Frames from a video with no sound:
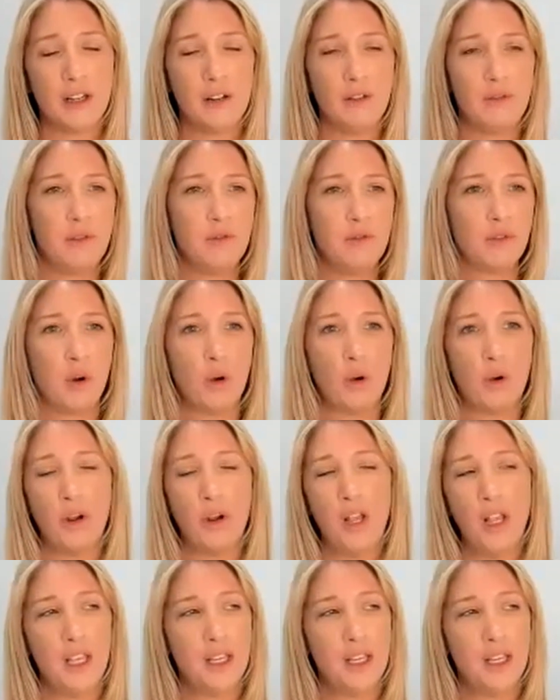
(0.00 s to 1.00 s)
If you've
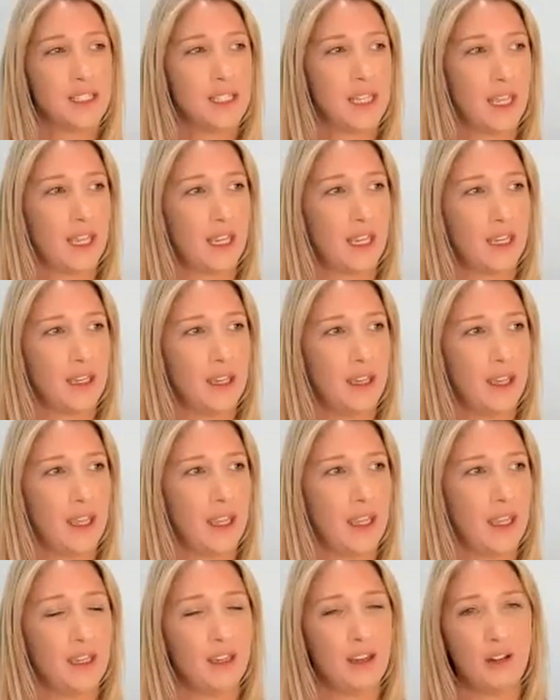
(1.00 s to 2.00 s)
got, say,
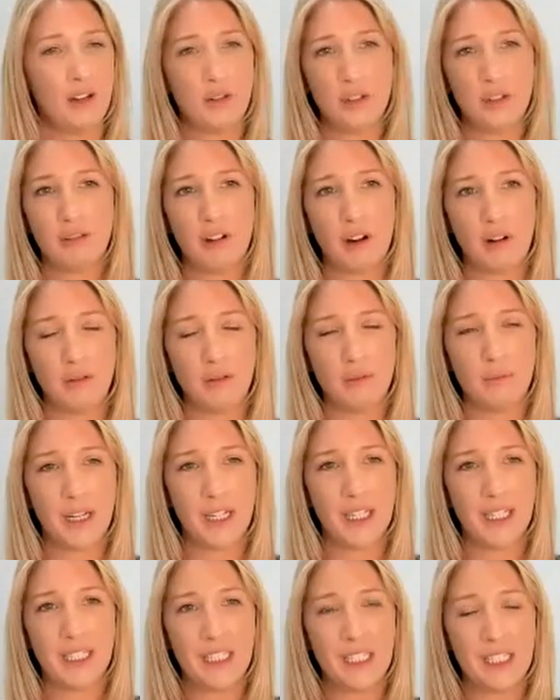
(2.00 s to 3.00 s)
a underground
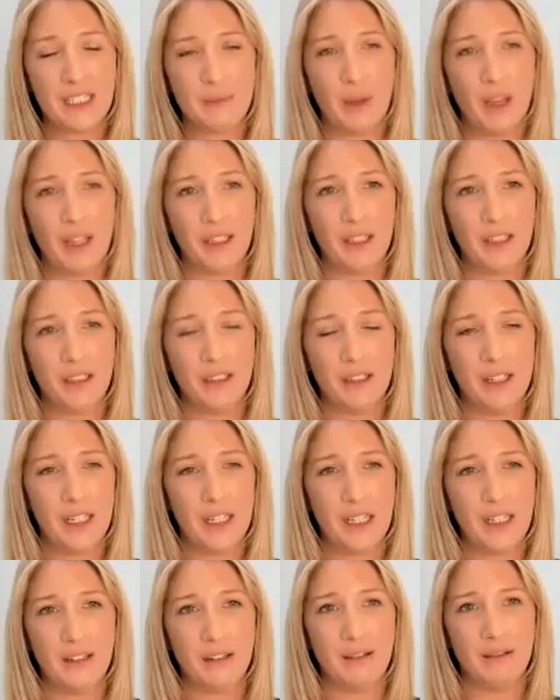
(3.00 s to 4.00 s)
manganese mine
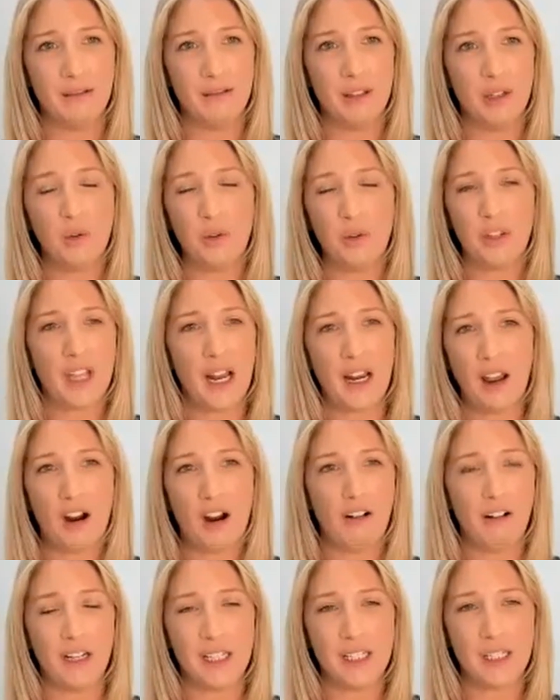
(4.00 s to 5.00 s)
in the Northern
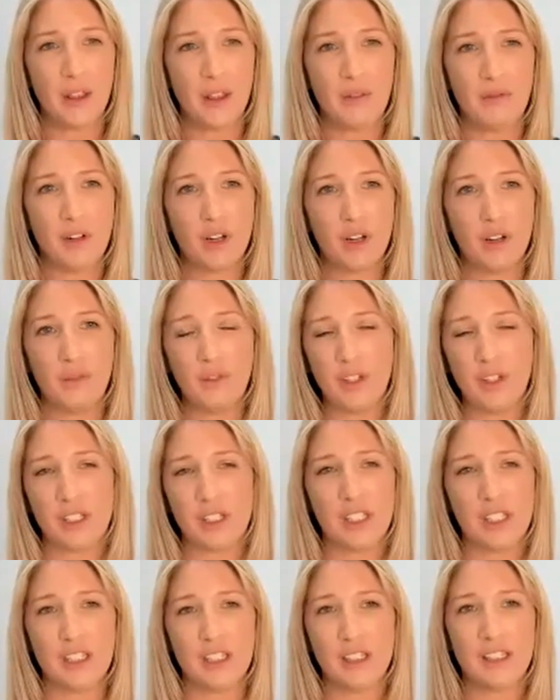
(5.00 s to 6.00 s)
Kalahari in South Africa
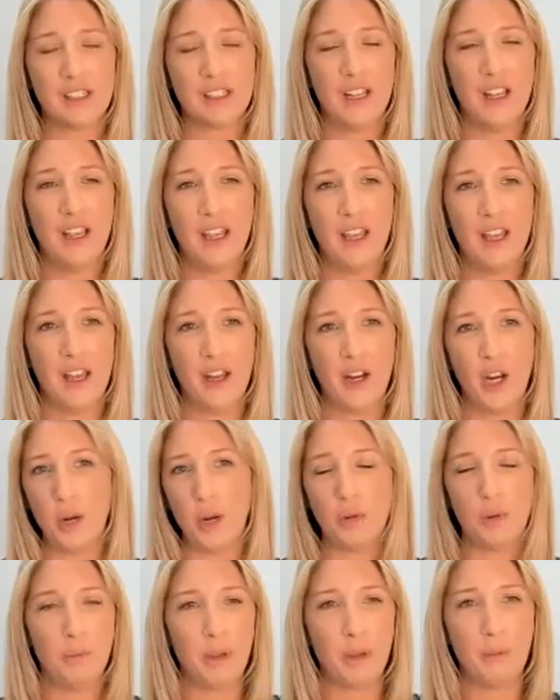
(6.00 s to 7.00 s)
versus an
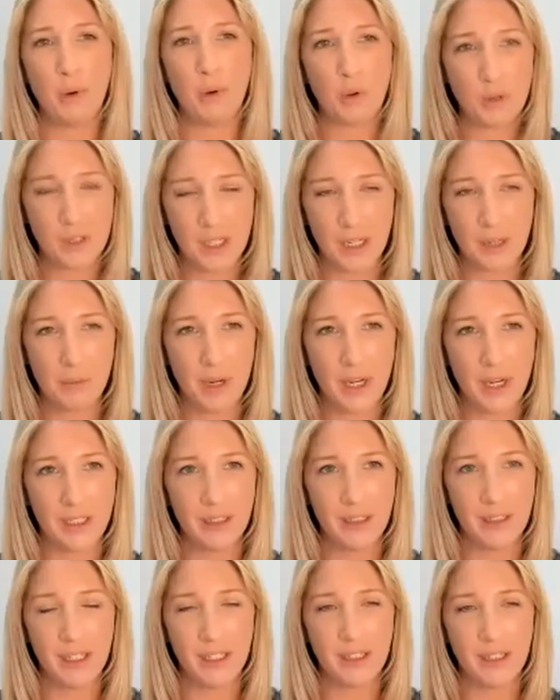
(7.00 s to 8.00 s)
open pit bauxite
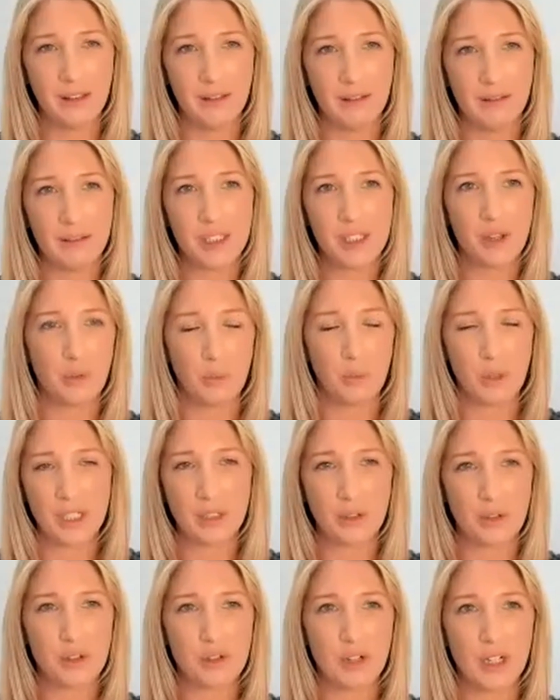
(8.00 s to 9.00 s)
mine in southern
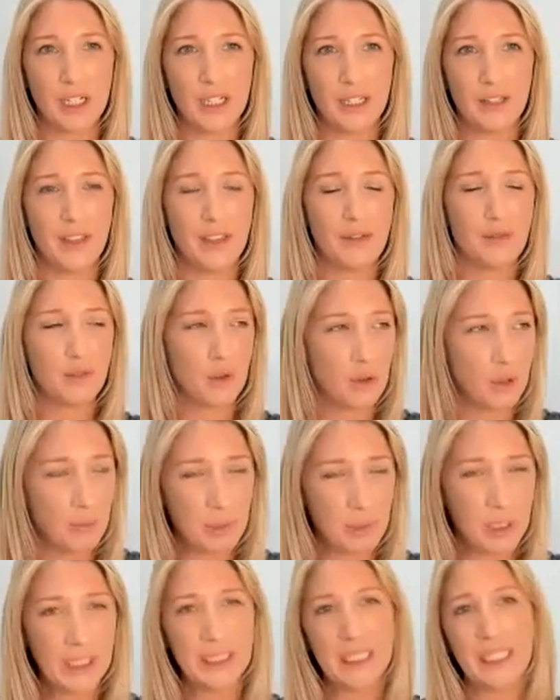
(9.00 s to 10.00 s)
Western Australia, they've got
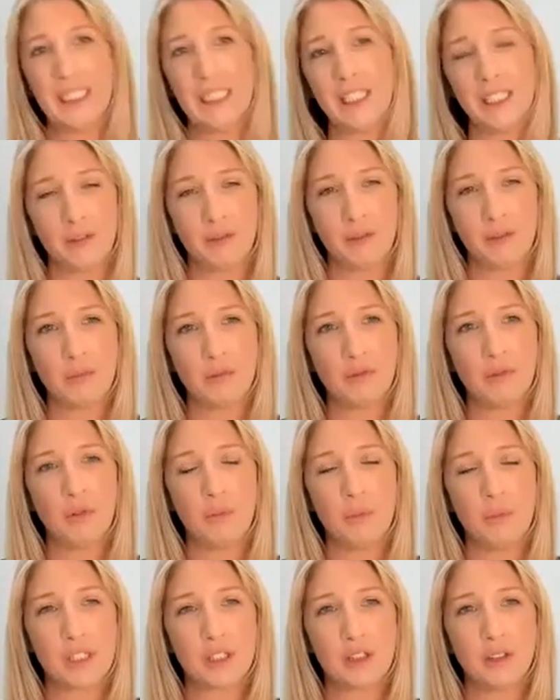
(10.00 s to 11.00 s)
completely different
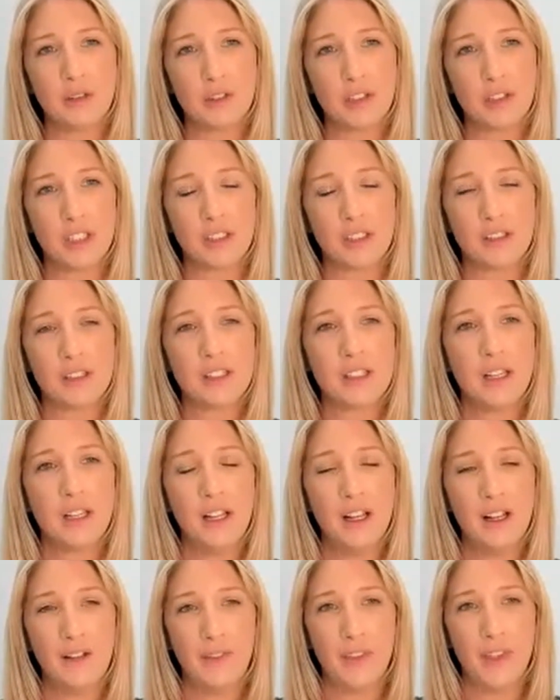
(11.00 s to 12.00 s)
performance cultures
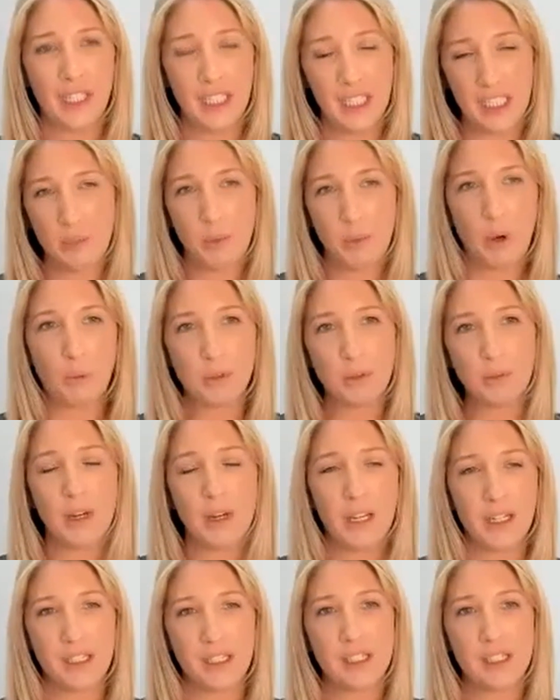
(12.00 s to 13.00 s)
that need to be
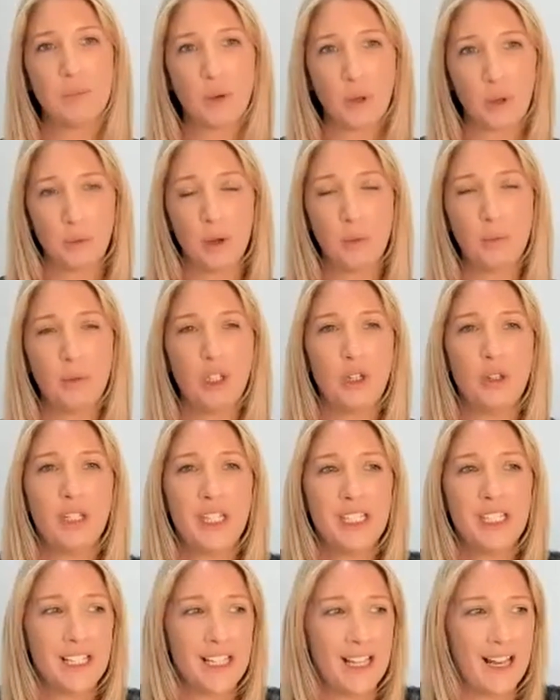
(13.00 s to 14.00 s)
optimized bottom up, and you
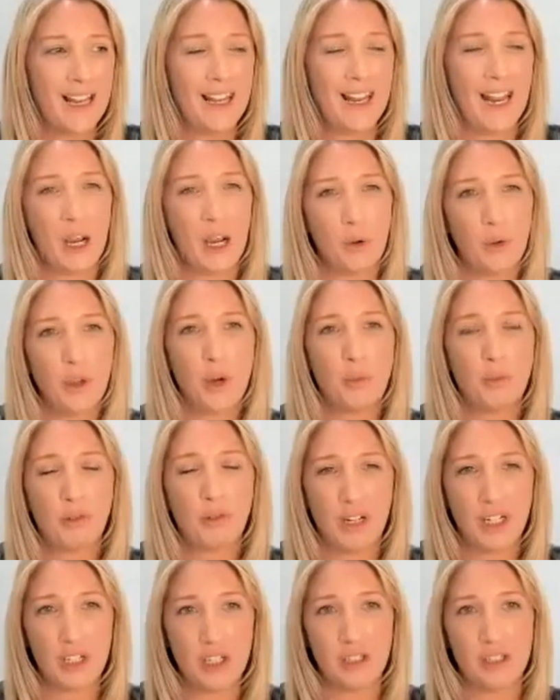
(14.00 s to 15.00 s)
need to allow the
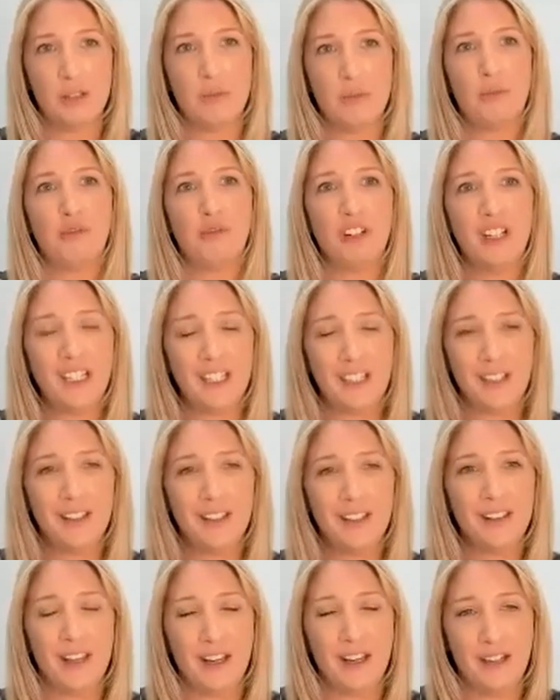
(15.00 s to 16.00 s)
operations to
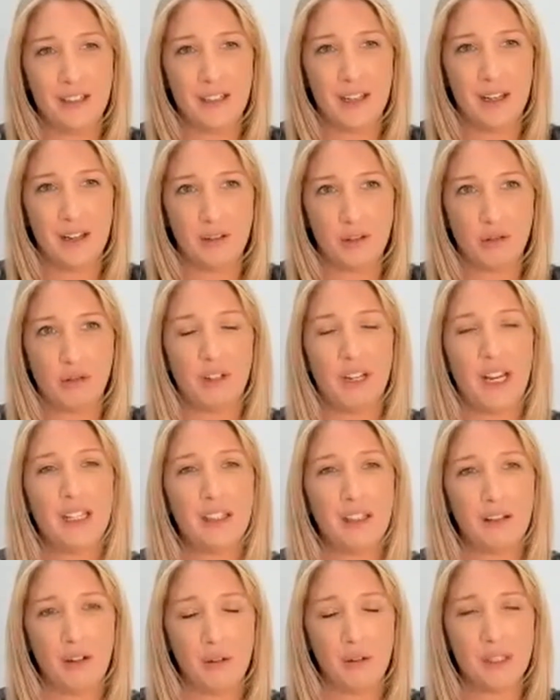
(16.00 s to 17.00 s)
breathe and
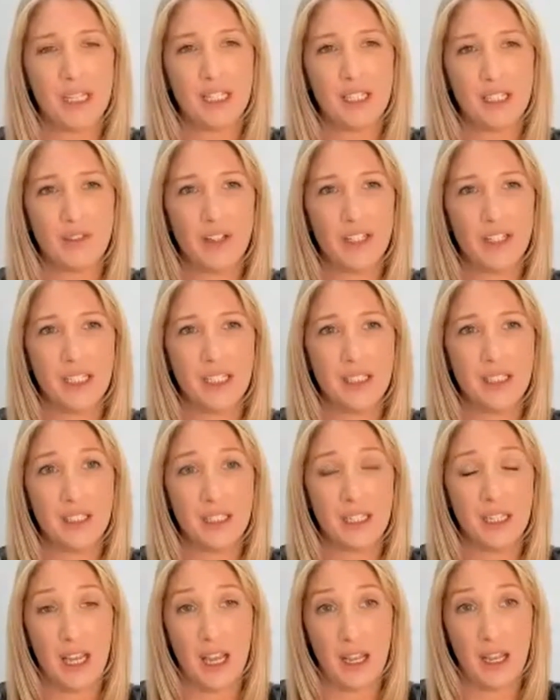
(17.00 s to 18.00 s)
create their own sense of
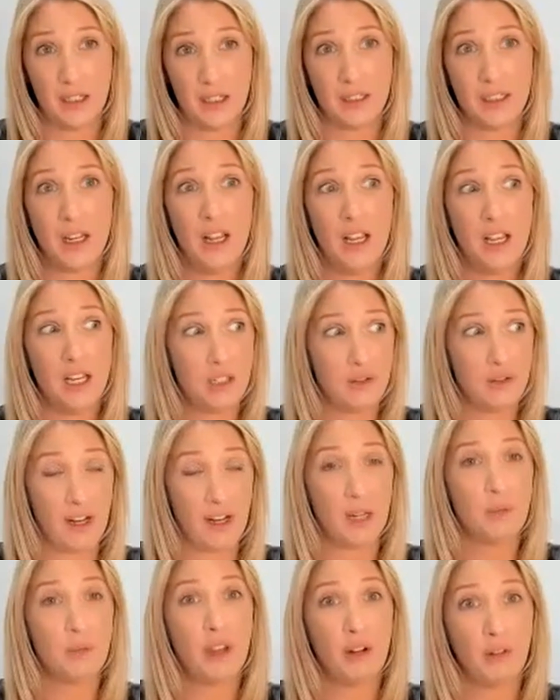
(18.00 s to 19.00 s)
identity and
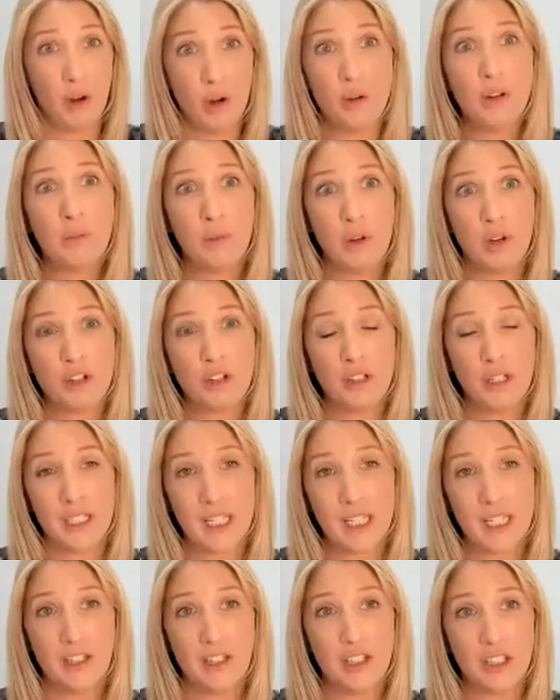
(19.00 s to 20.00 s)
develop their own emotional
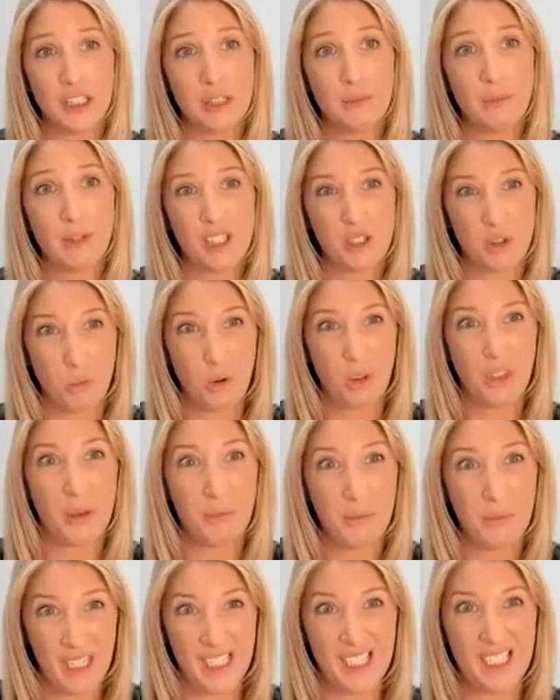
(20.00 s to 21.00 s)
intelligence based on what
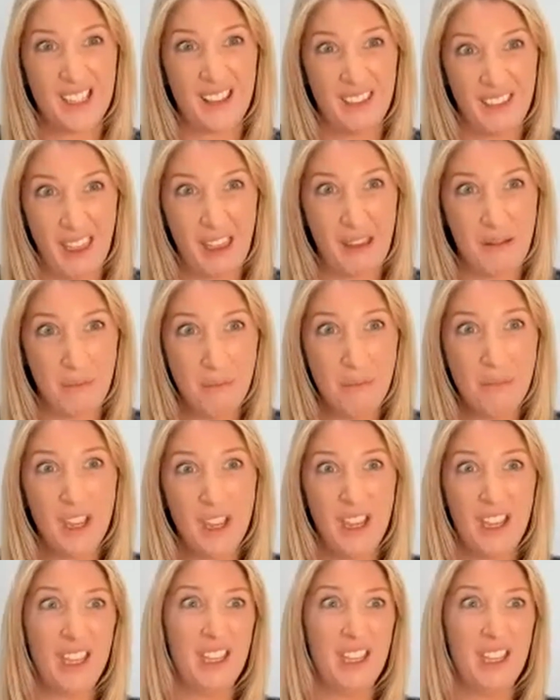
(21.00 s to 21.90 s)
that means to them